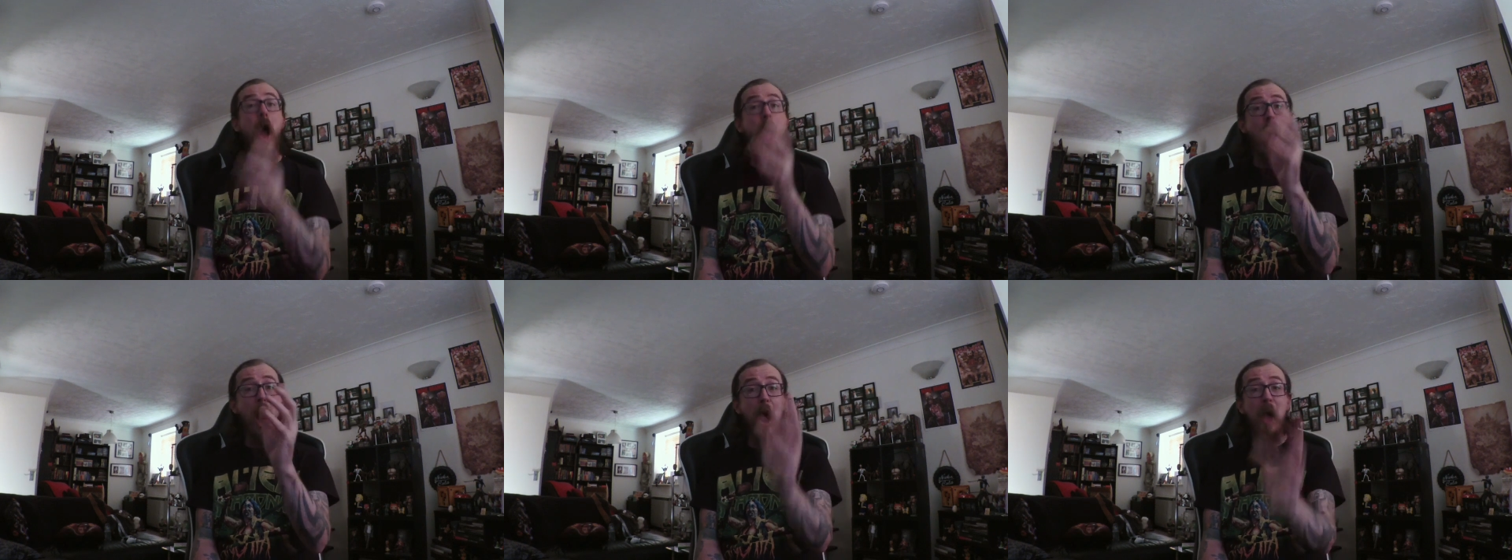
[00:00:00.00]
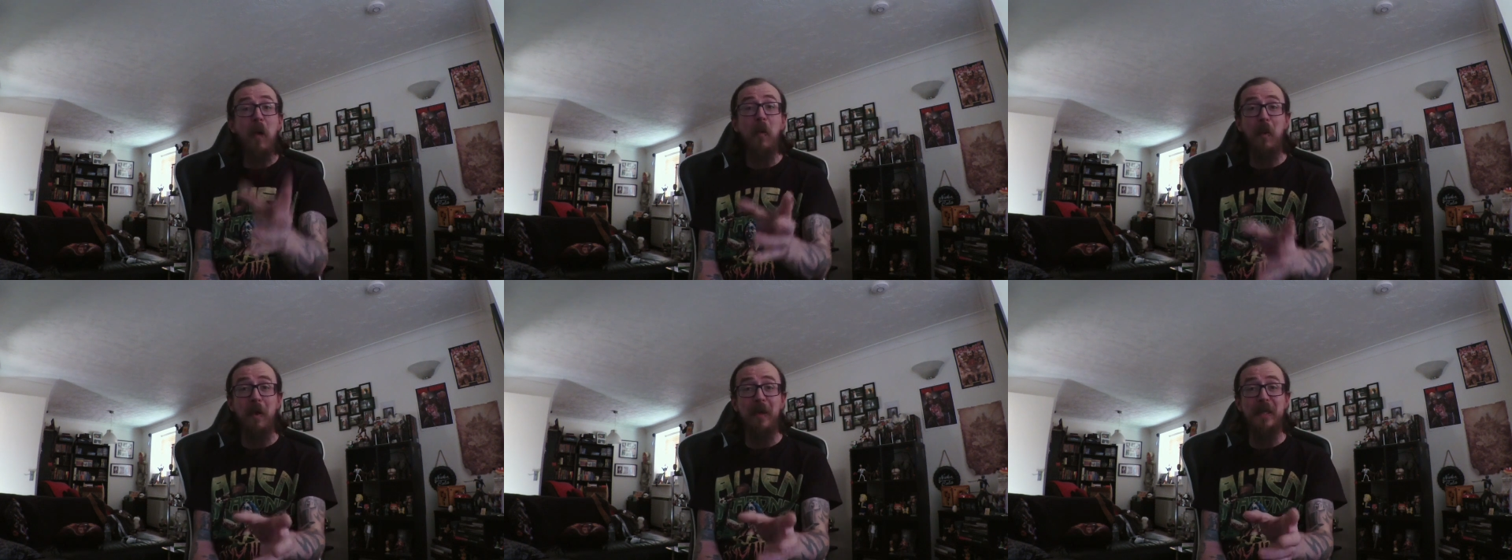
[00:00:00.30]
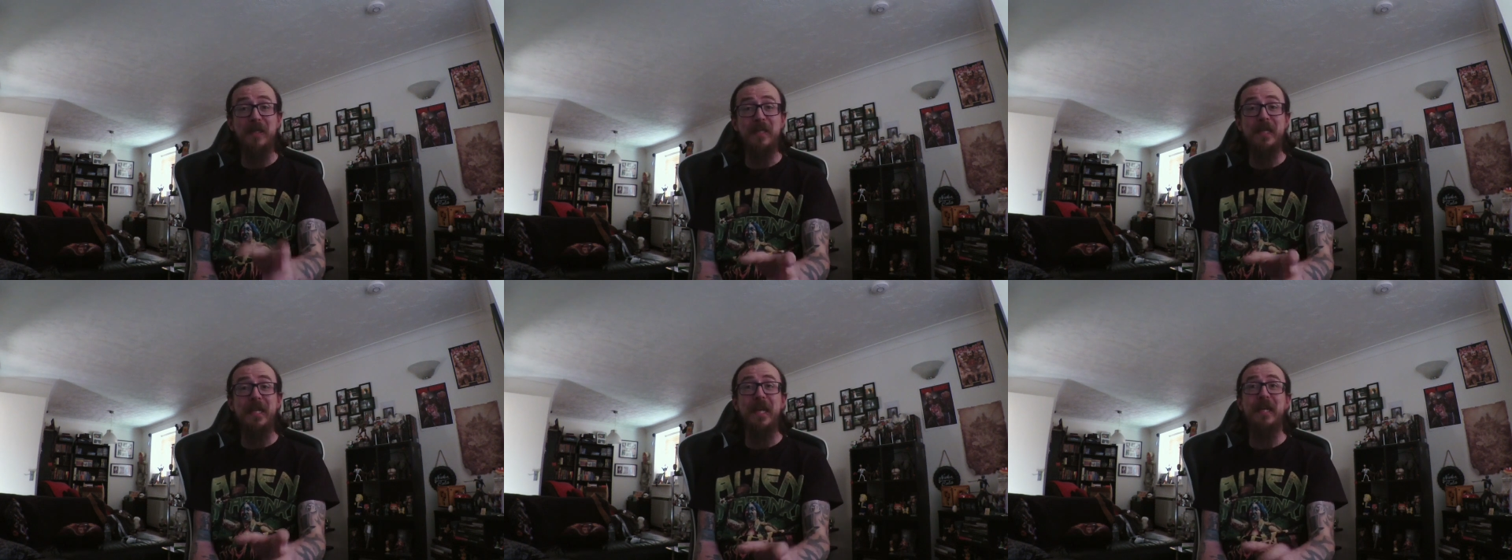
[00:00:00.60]
I want
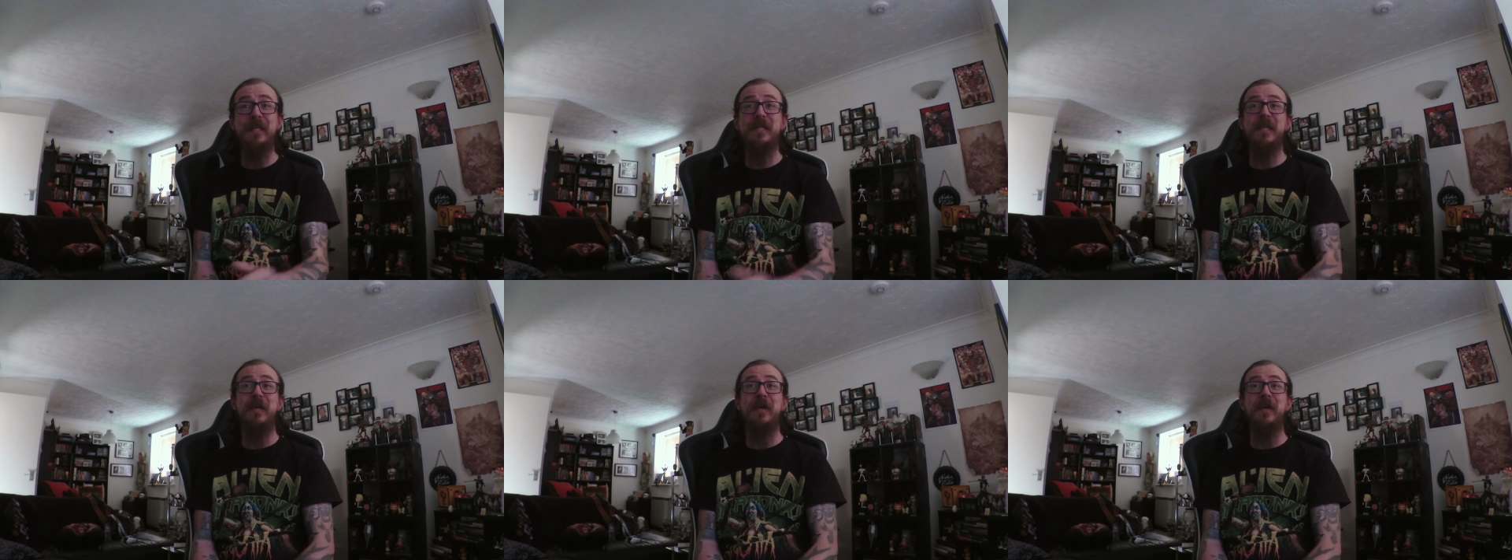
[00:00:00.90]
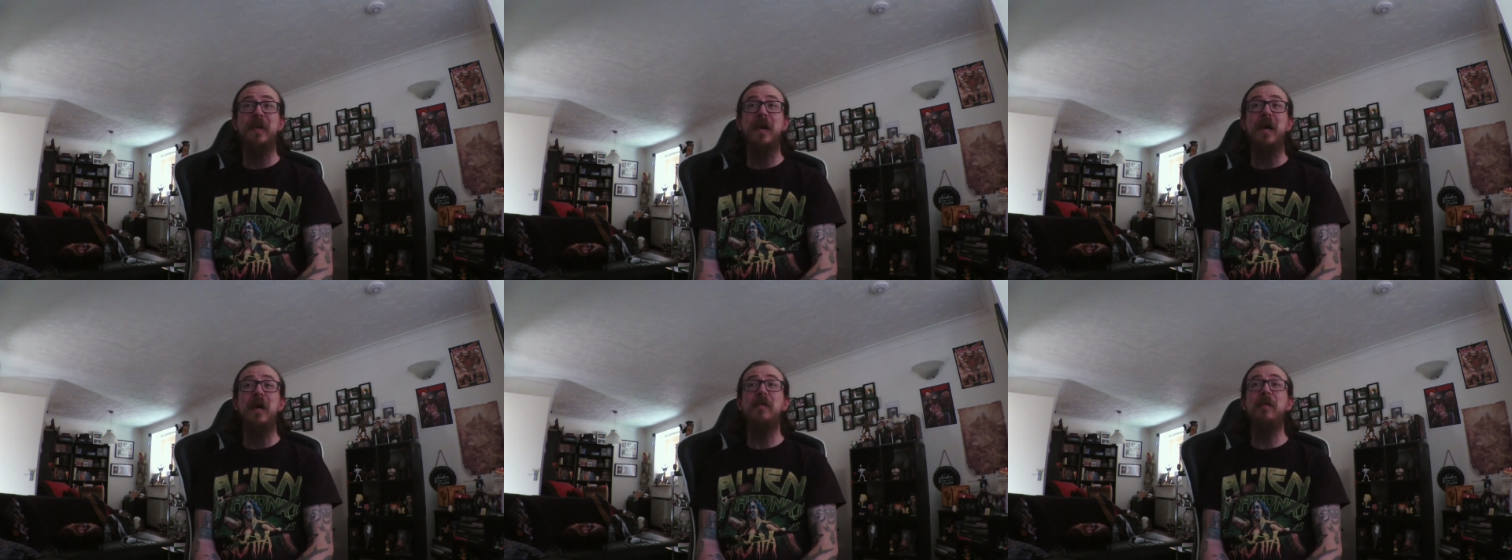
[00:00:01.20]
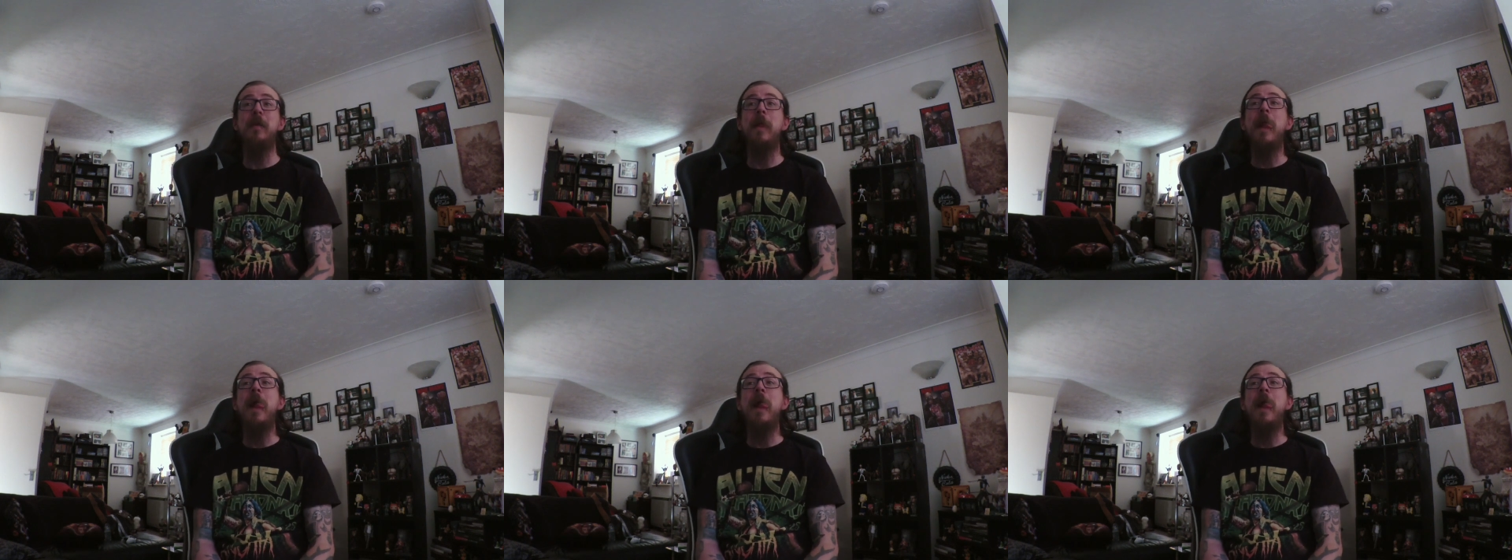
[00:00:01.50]
to see that song live.